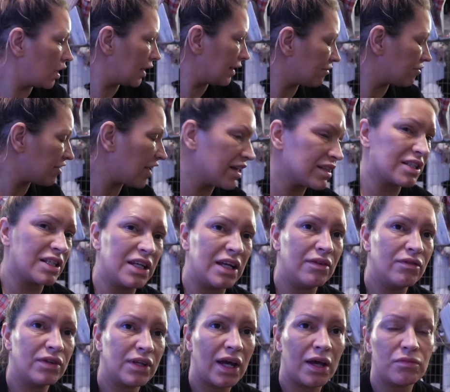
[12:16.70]
In fact, I didn't
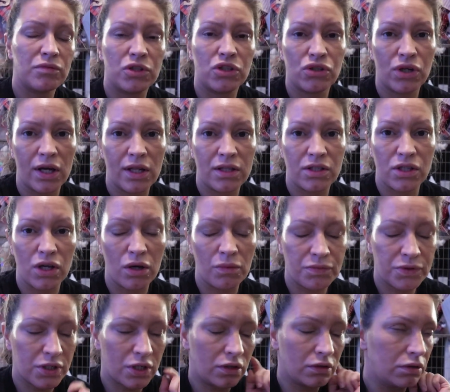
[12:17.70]
even get them to try the
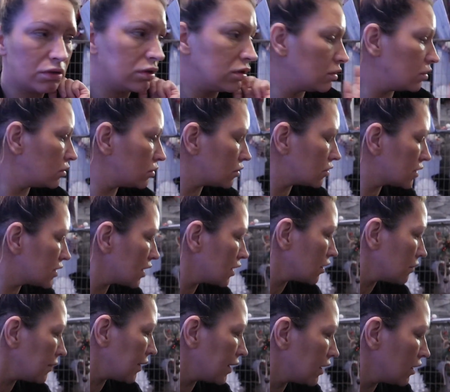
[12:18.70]
tops on.
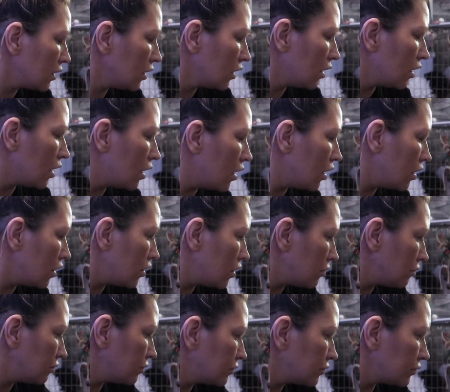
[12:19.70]
Silly me.
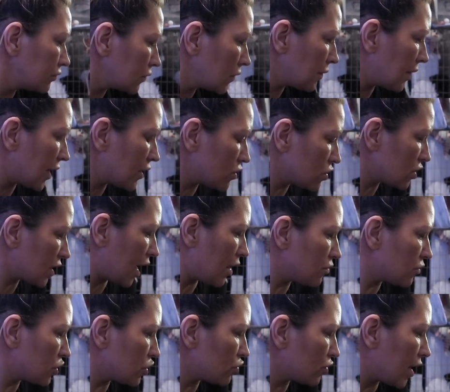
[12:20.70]
Um, I might just get
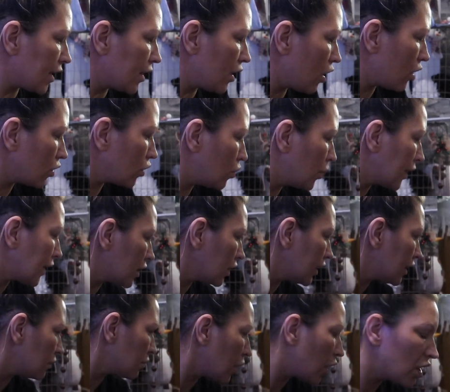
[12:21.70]
them to try it on
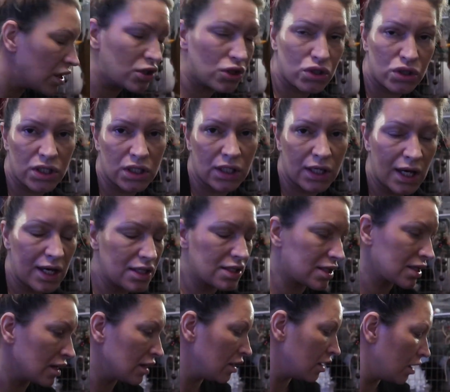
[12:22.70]
quickly in the morning just in
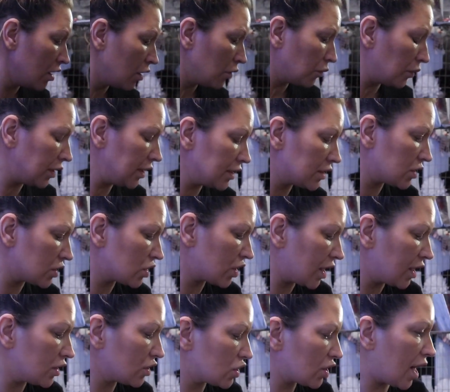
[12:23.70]
case we need to
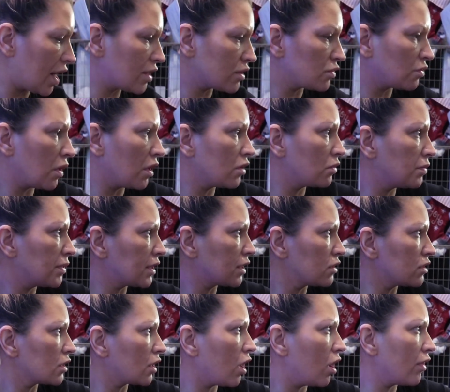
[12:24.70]
change that as well
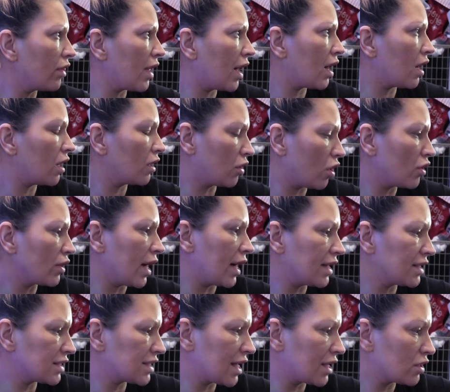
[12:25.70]
because I got that I got that
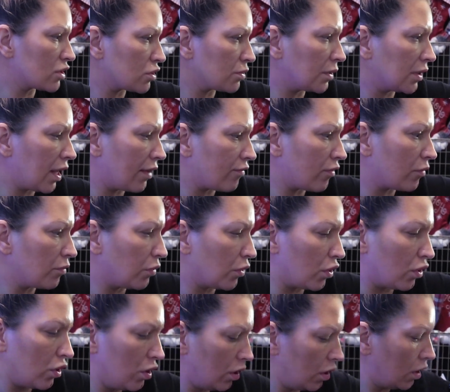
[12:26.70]
in 10 to 11
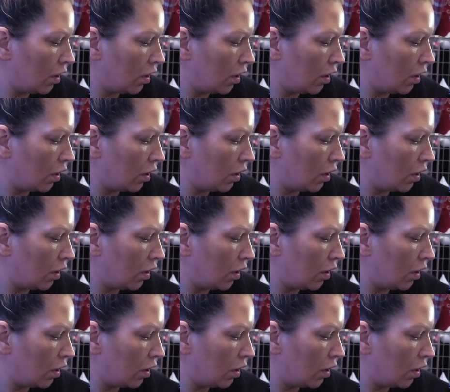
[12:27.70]
but